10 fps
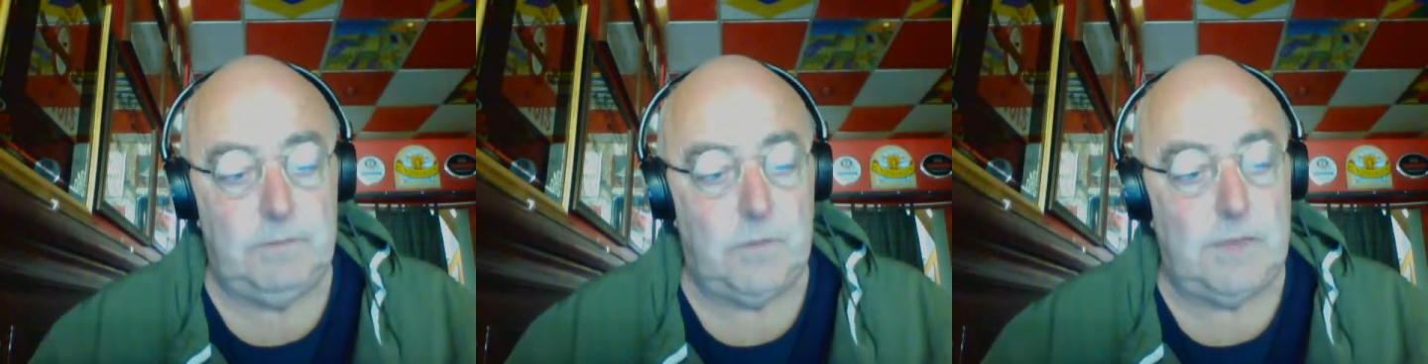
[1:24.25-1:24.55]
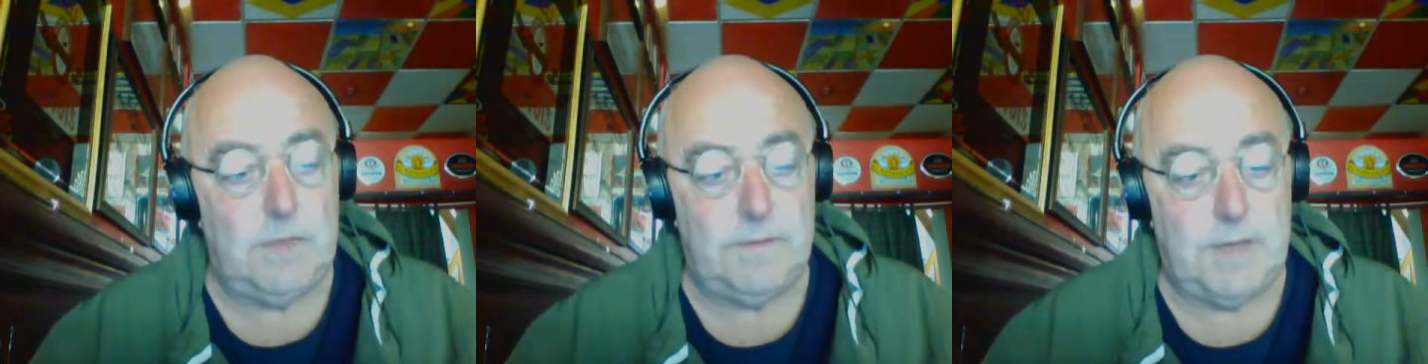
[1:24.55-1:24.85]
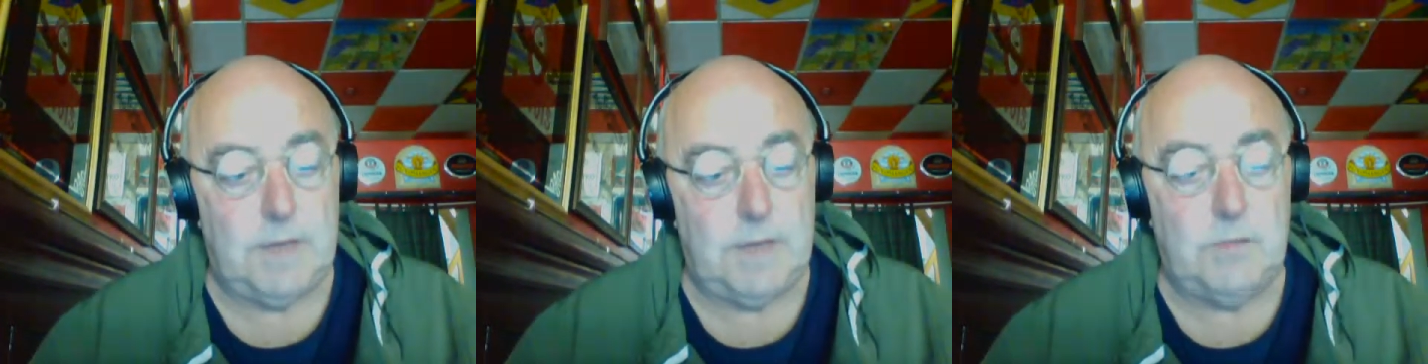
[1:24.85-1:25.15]
when
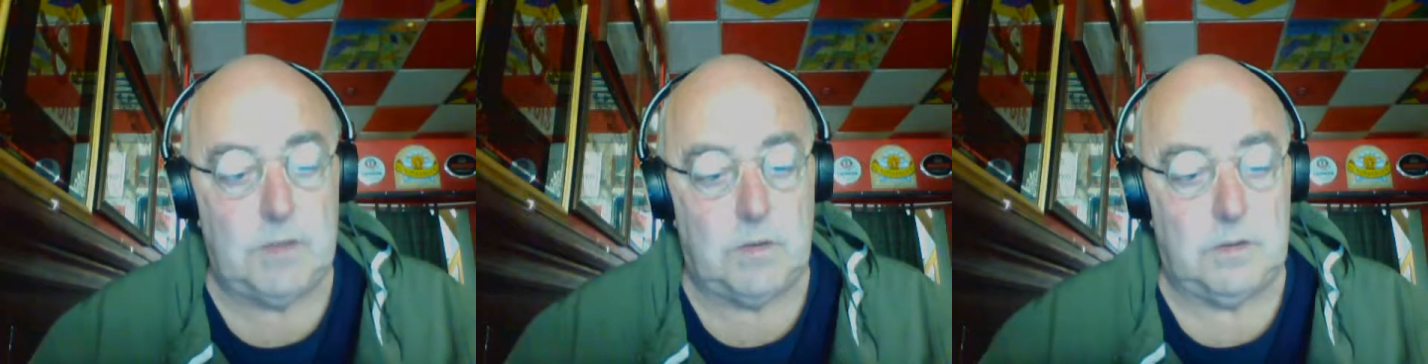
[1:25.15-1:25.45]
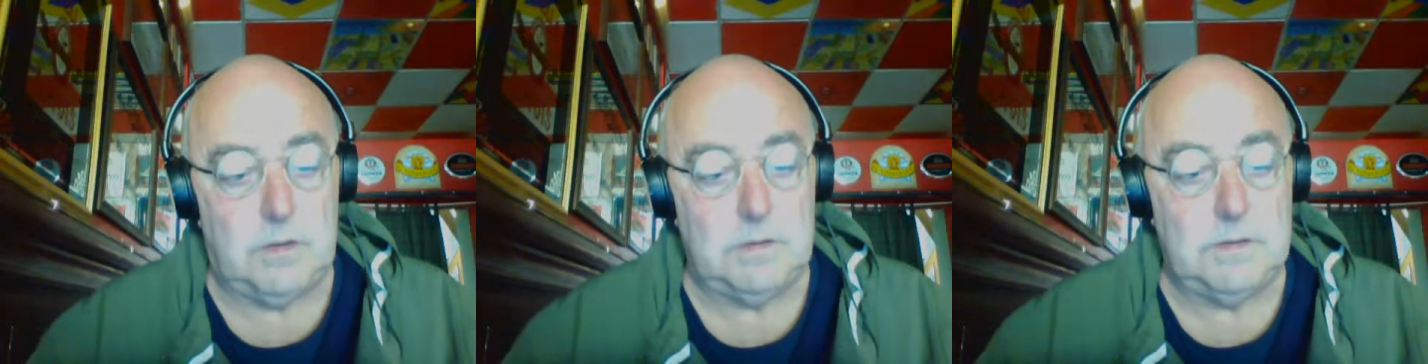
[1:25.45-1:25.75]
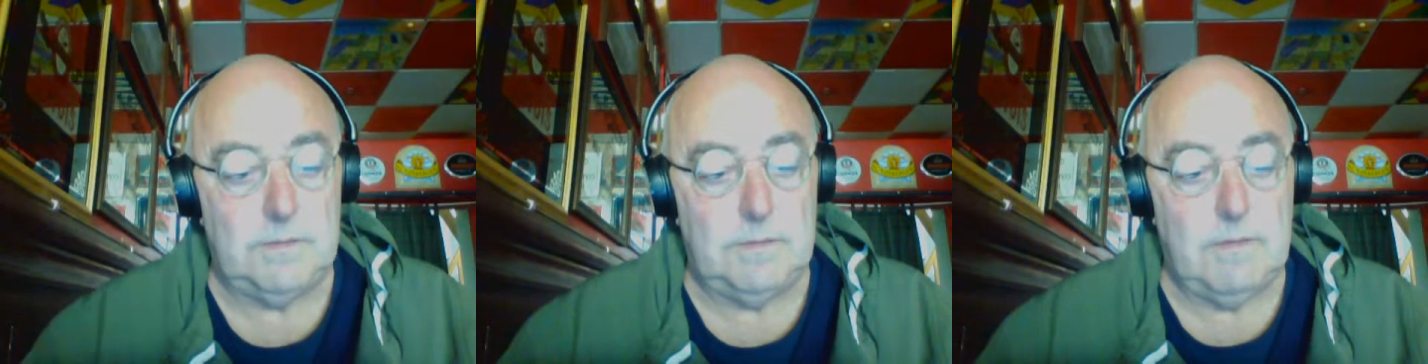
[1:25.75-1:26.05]
they were called.
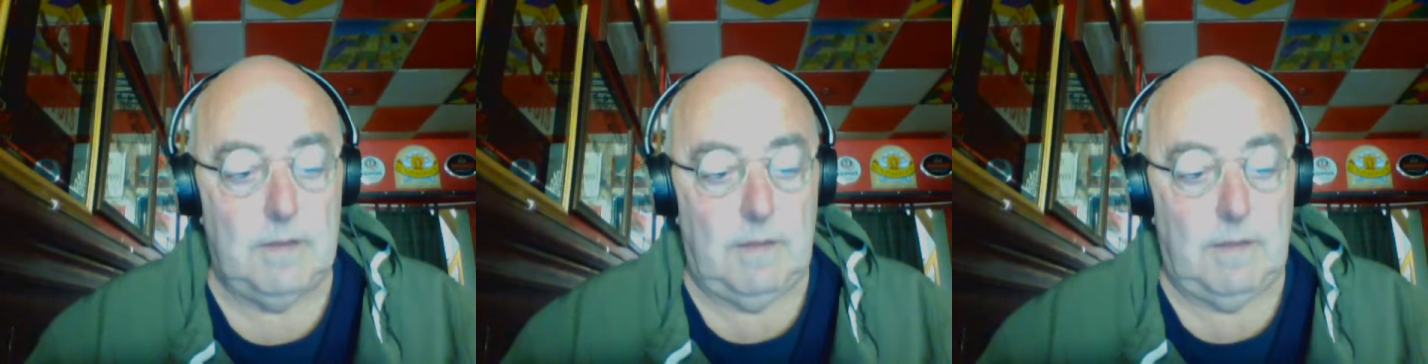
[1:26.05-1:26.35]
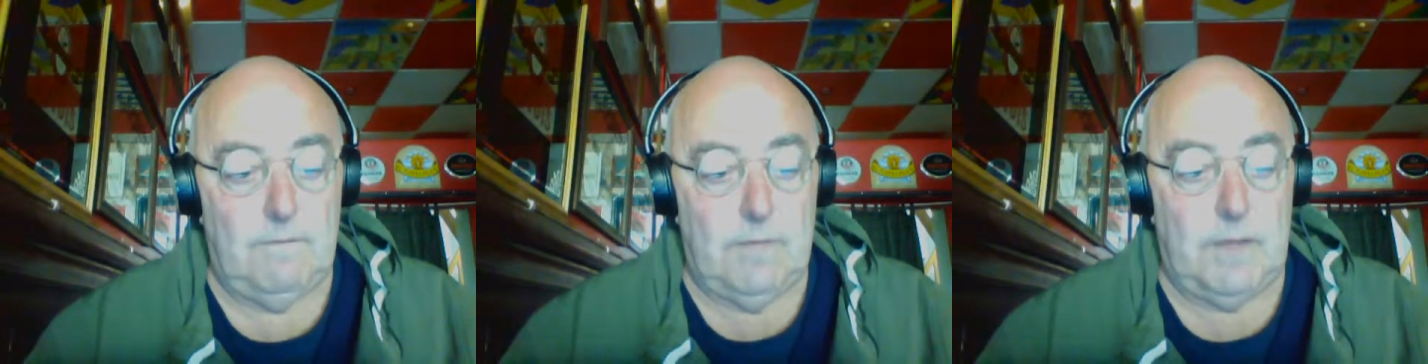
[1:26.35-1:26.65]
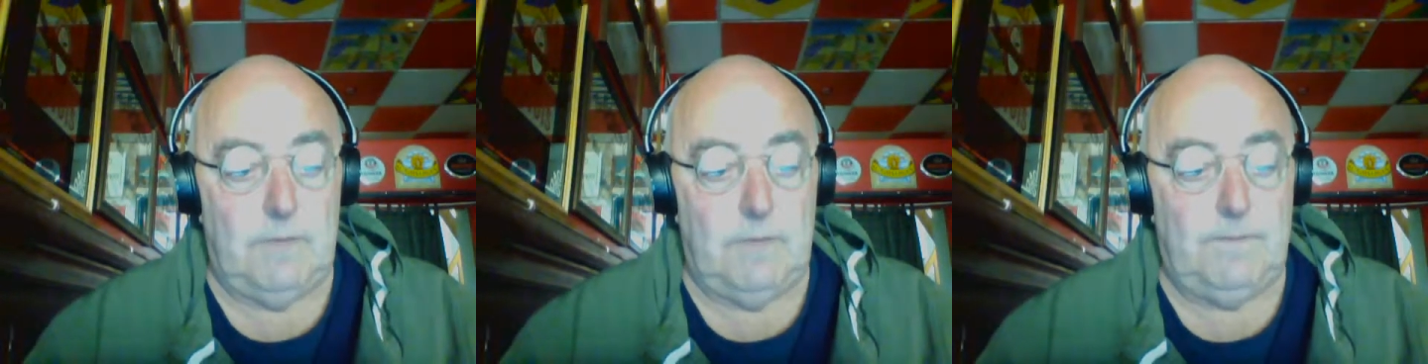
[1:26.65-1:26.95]

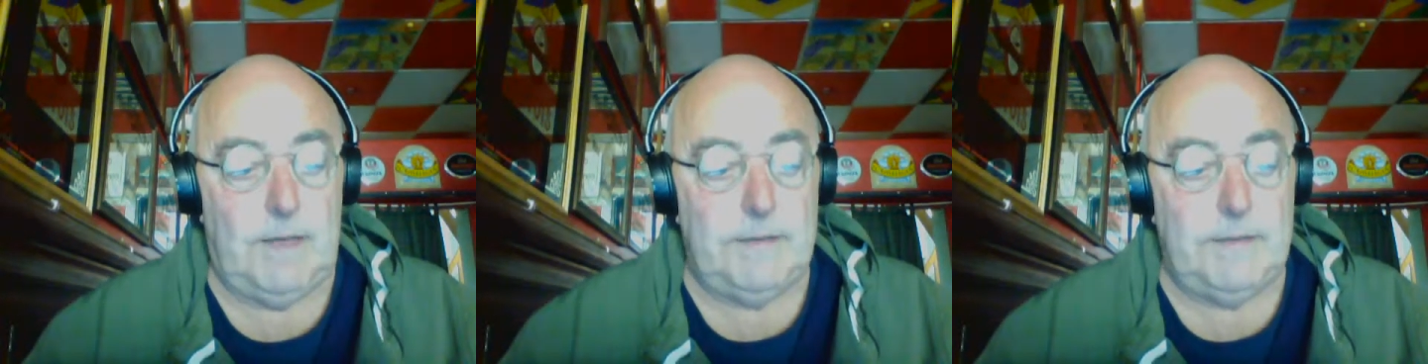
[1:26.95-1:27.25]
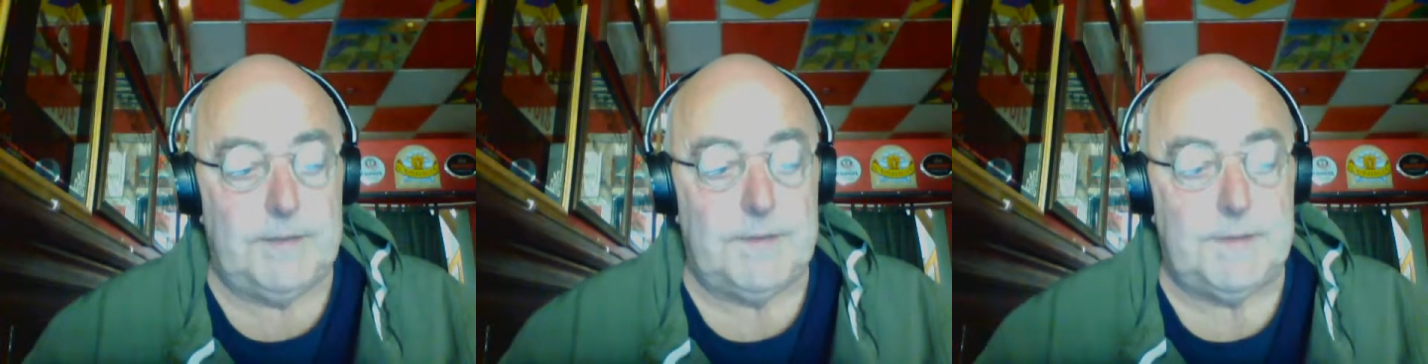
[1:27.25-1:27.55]
They failed to